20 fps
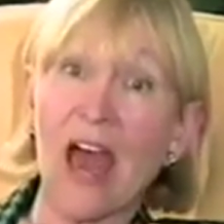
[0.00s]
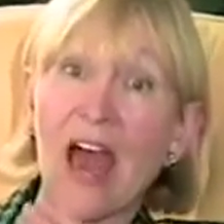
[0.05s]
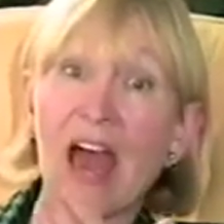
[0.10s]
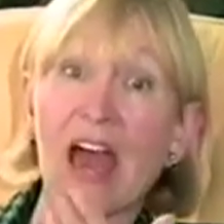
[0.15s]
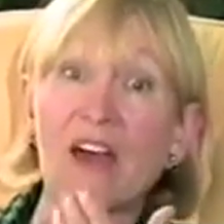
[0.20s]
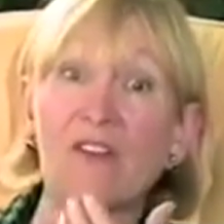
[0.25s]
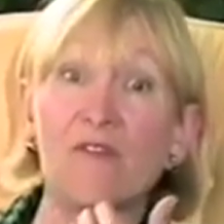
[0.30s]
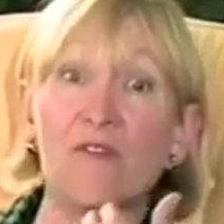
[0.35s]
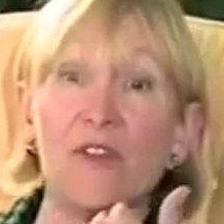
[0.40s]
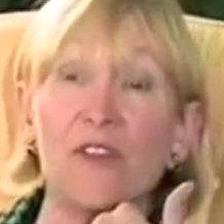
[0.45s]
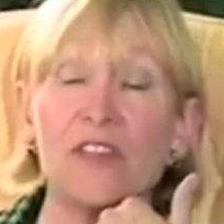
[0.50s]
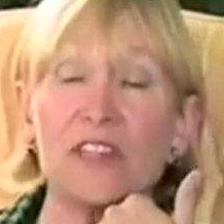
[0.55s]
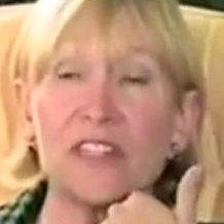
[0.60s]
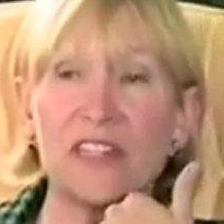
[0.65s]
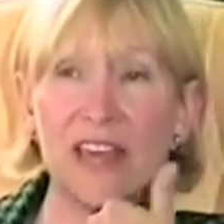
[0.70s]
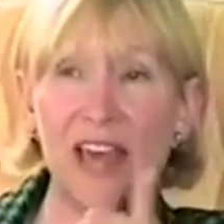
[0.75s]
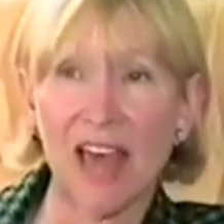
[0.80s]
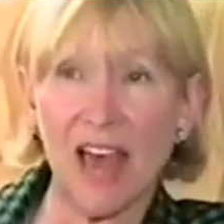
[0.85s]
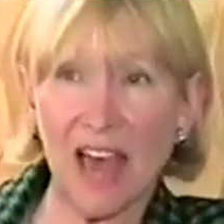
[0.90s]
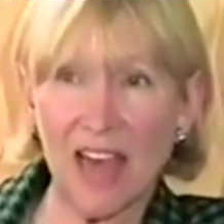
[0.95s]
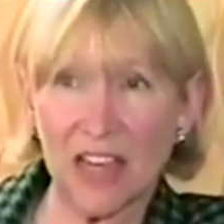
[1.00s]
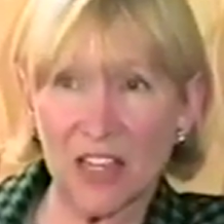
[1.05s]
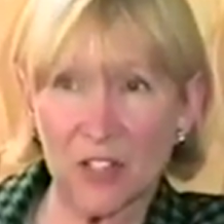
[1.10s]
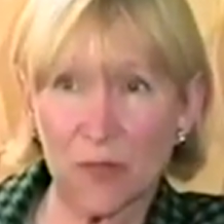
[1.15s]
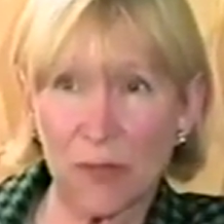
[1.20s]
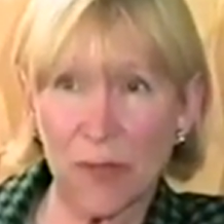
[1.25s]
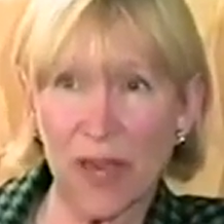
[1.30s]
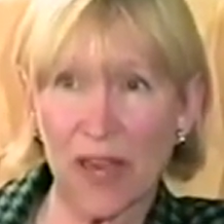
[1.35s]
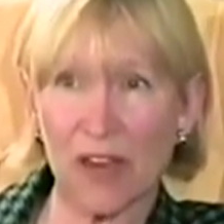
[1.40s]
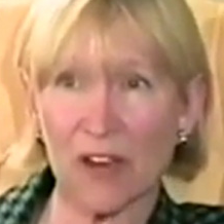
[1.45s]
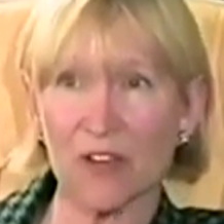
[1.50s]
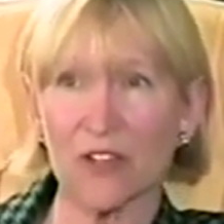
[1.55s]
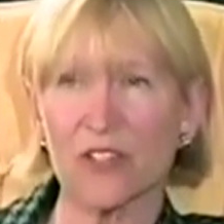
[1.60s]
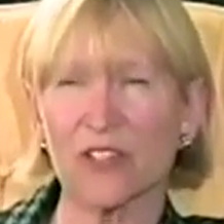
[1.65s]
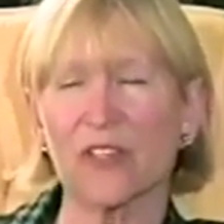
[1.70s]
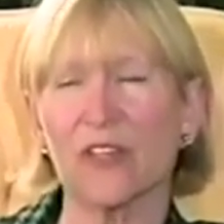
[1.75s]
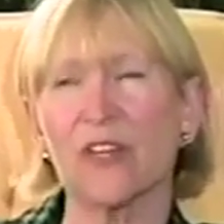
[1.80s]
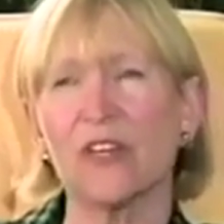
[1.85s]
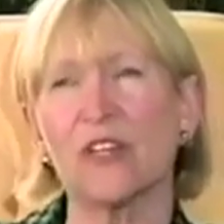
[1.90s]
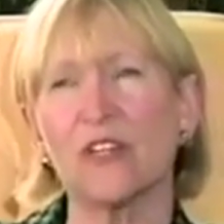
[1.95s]
and for the taxpayers
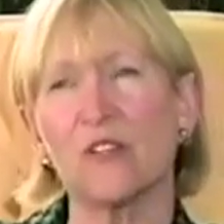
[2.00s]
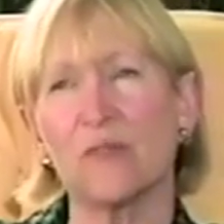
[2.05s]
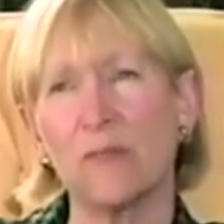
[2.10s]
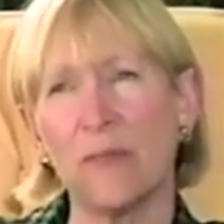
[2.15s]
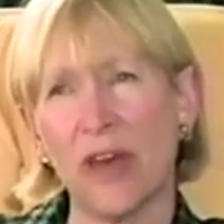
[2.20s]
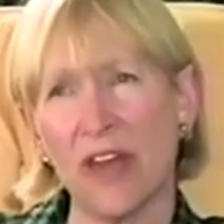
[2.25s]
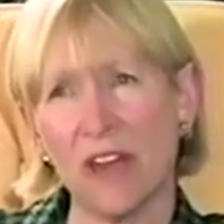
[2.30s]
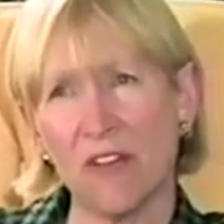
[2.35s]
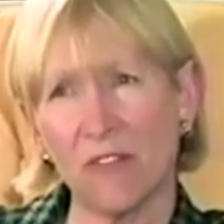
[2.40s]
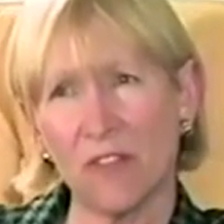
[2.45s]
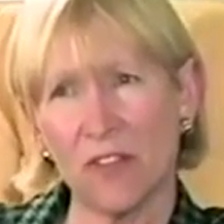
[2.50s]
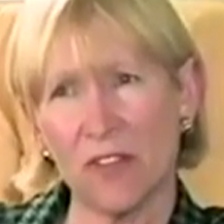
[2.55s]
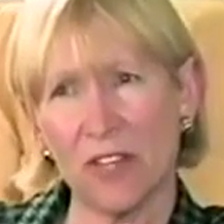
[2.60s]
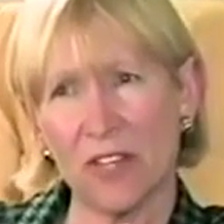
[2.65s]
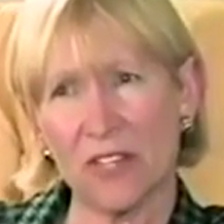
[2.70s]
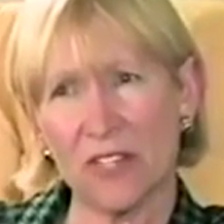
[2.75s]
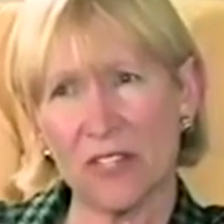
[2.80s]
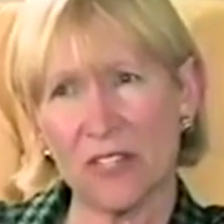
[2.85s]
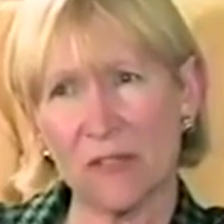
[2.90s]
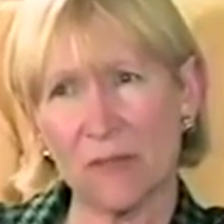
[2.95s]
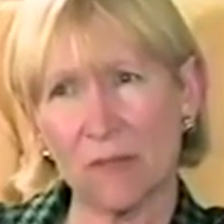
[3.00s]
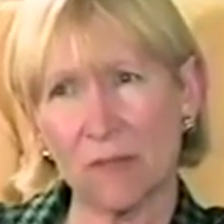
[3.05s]
to pay for this.